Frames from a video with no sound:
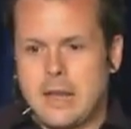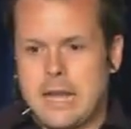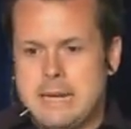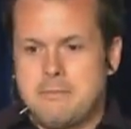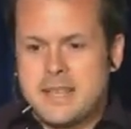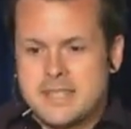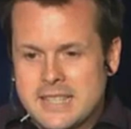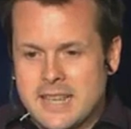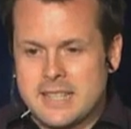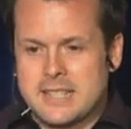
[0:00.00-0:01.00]
in
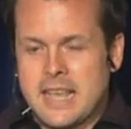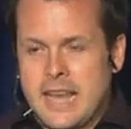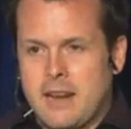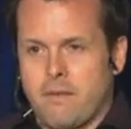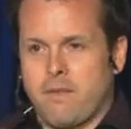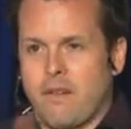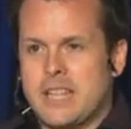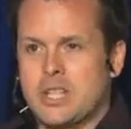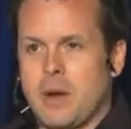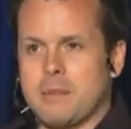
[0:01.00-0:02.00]
business, it
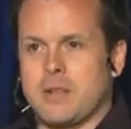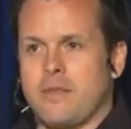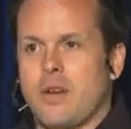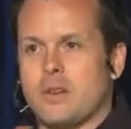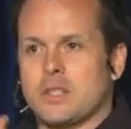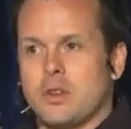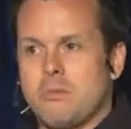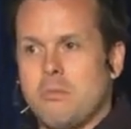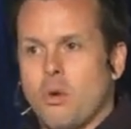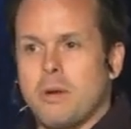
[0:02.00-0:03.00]
frees you up to focus
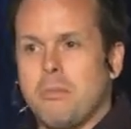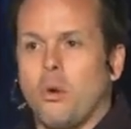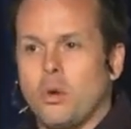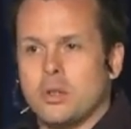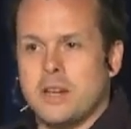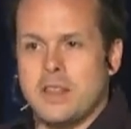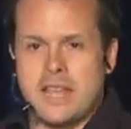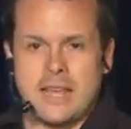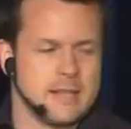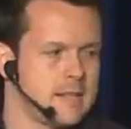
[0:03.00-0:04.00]
on more important
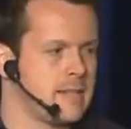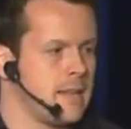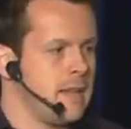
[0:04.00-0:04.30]
things.